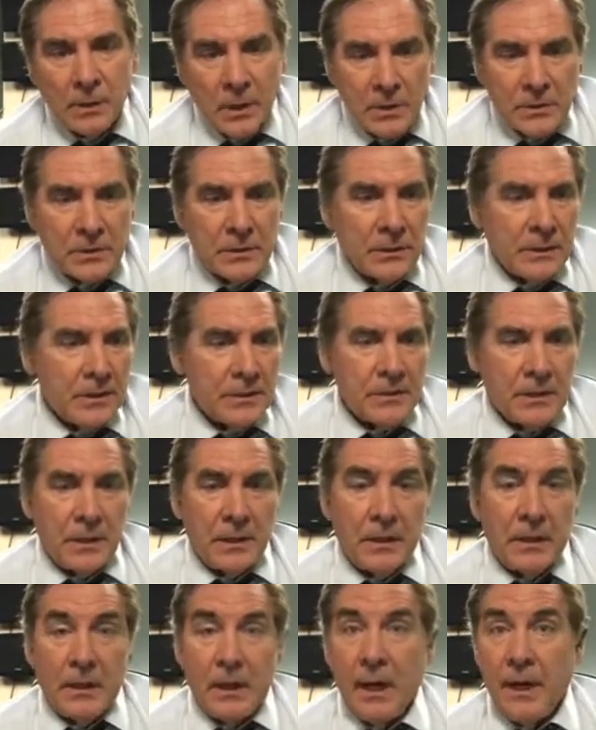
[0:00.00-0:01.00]
Marshall is
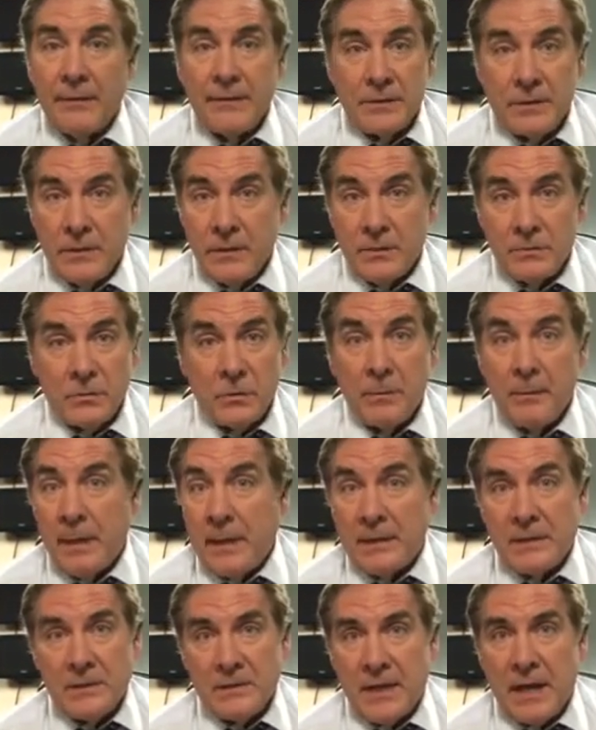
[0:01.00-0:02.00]
obviously a
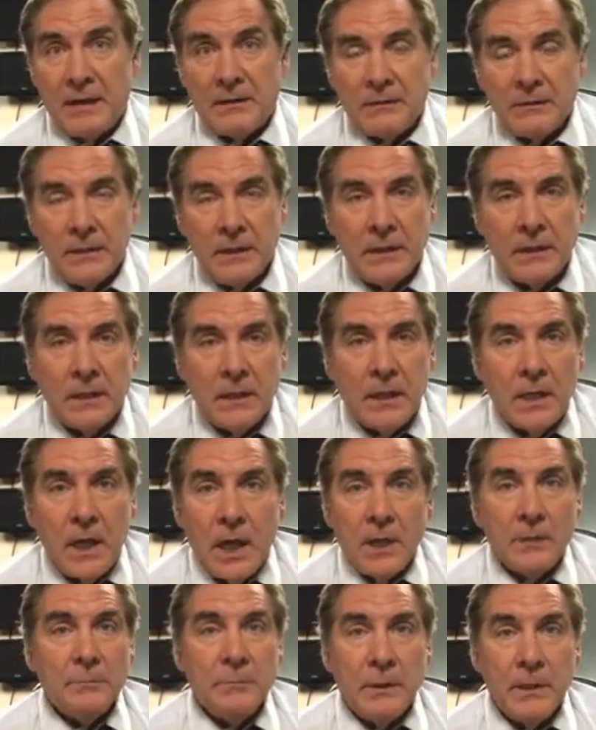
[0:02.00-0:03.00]
tremendous athlete,
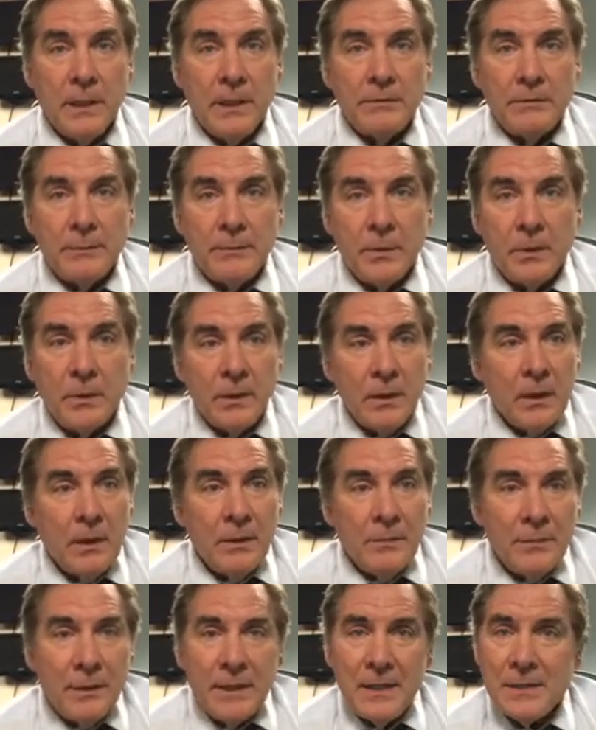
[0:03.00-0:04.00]
unbelievable,
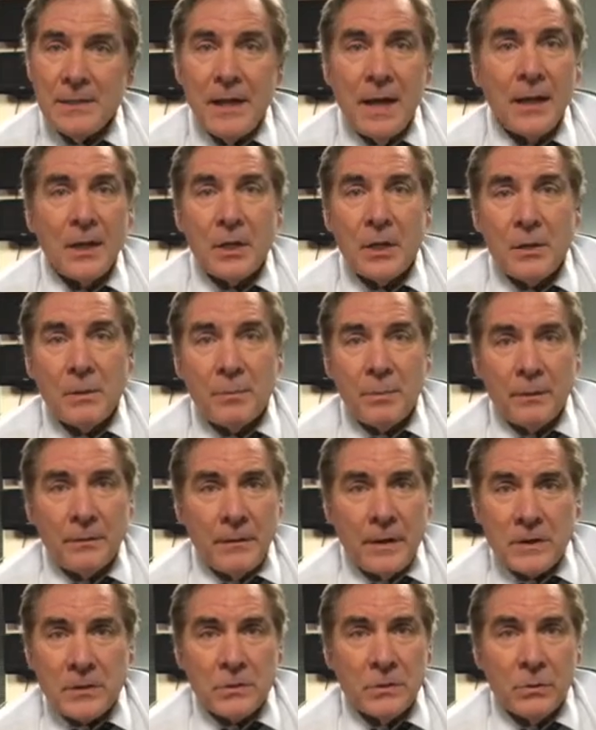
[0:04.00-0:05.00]
but he's not a
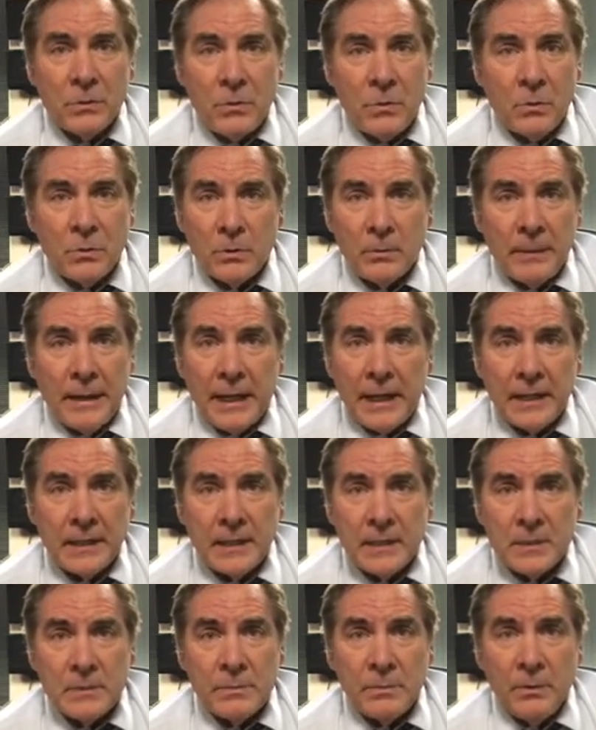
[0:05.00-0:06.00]
professional cornerback at
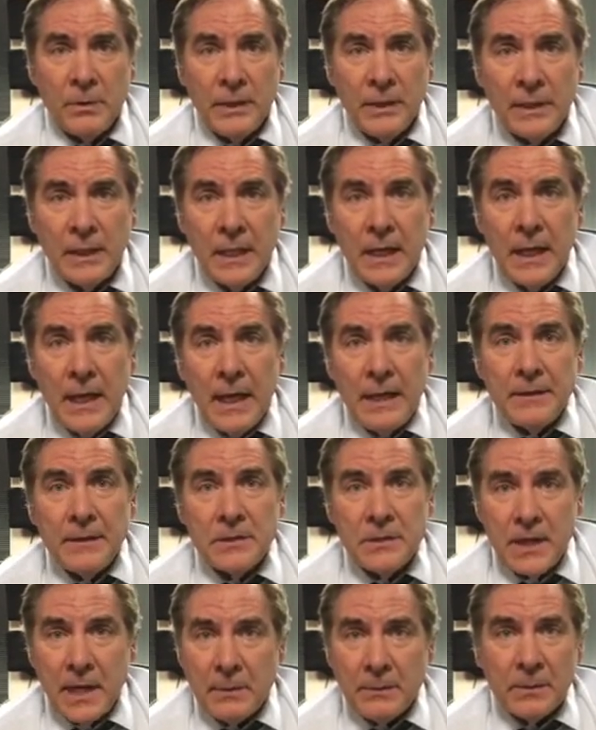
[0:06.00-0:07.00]
this point, and the
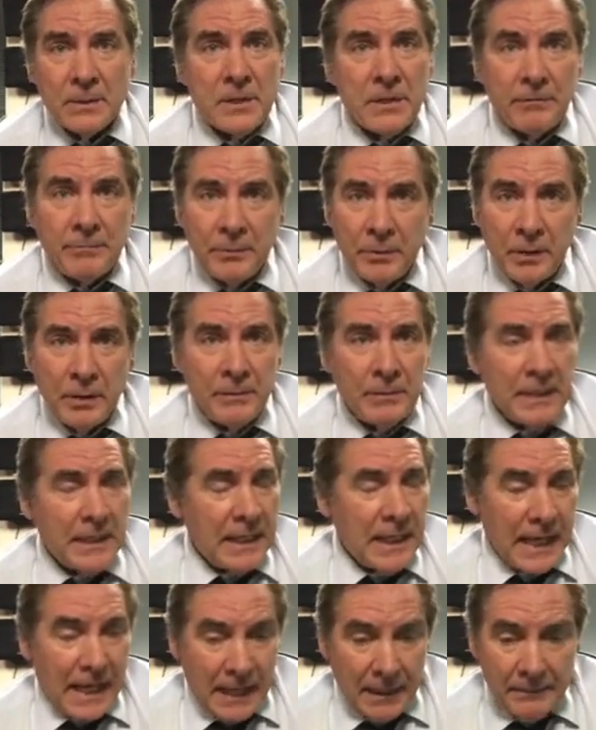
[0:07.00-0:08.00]
Jaguars have put him in the
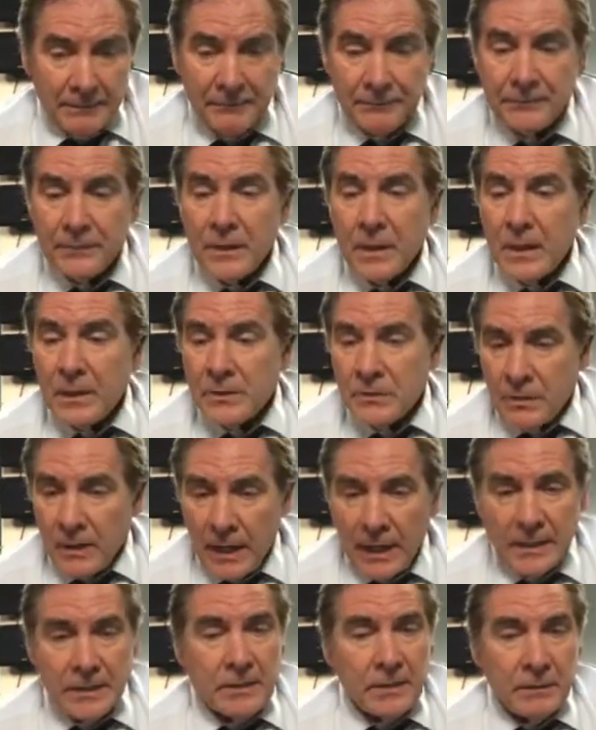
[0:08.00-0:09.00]
game
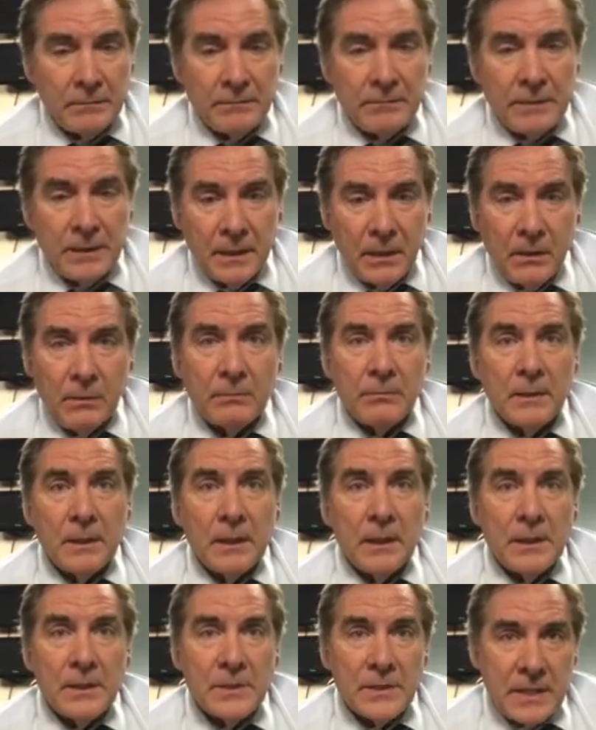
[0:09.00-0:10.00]
trying to,
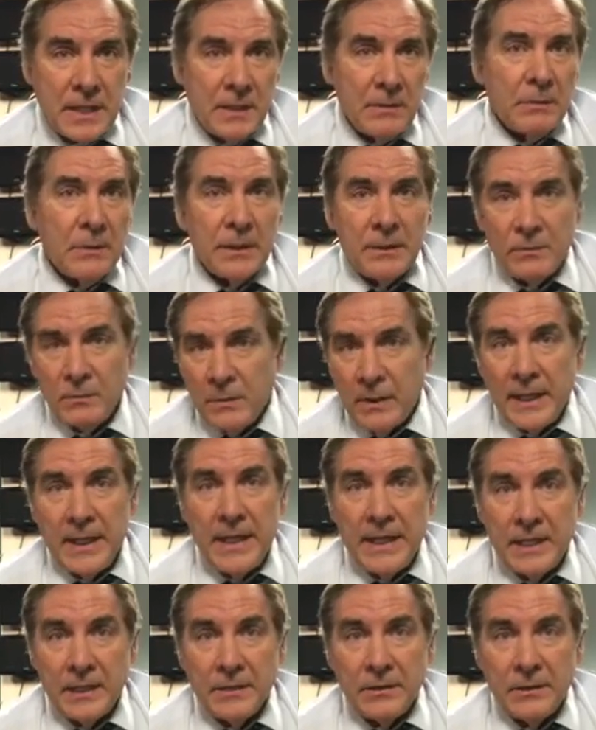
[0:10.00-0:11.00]
see what
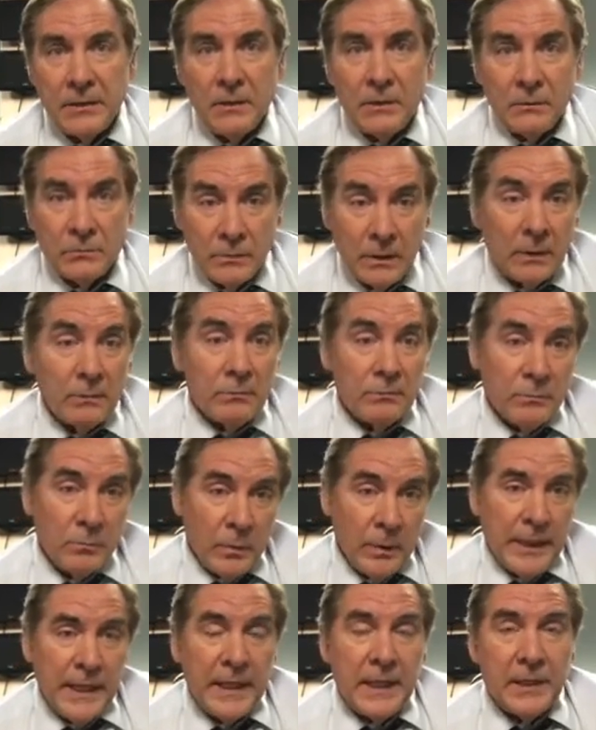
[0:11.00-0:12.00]
he can do. Well,
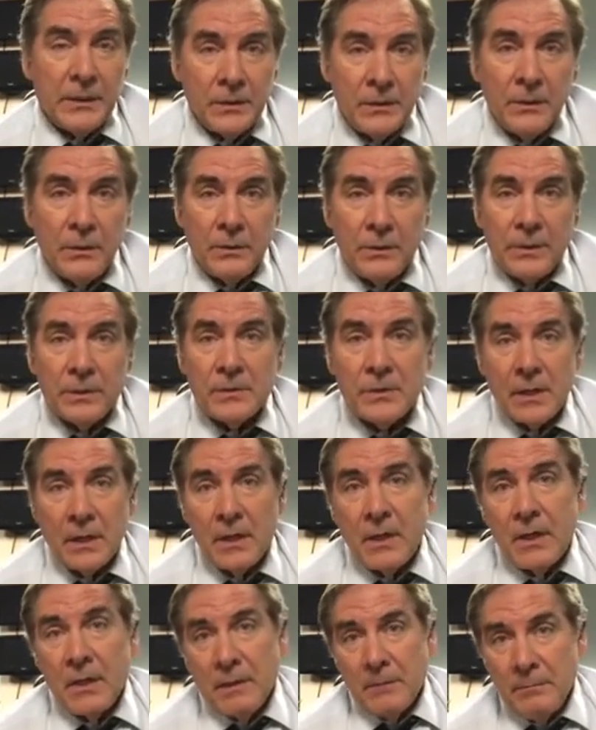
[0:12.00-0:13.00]
what he can do is
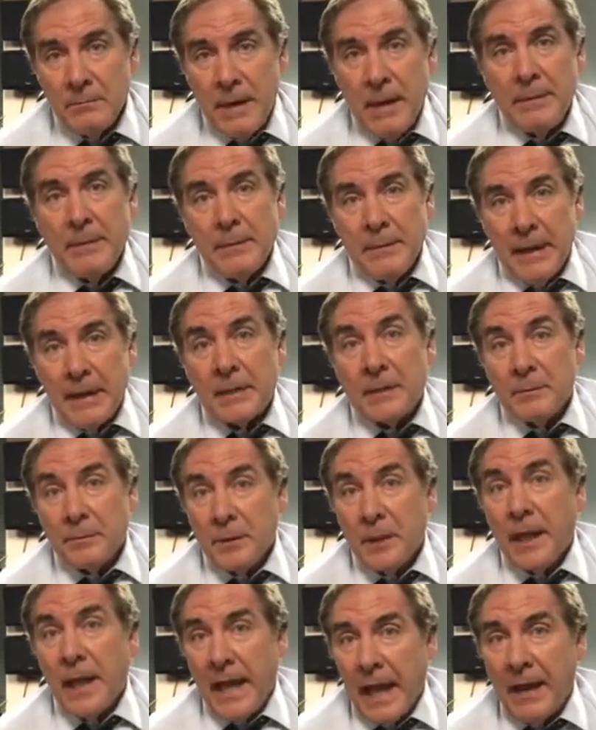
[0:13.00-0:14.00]
maybe make the
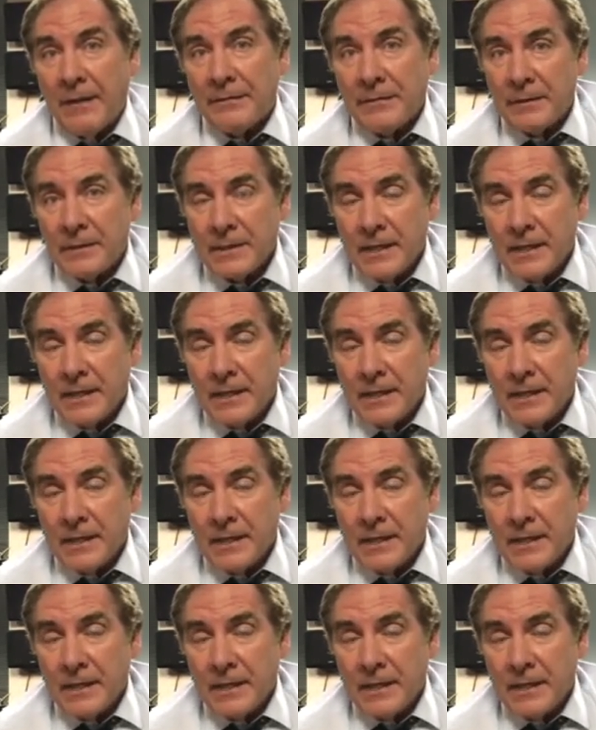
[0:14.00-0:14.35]
play half the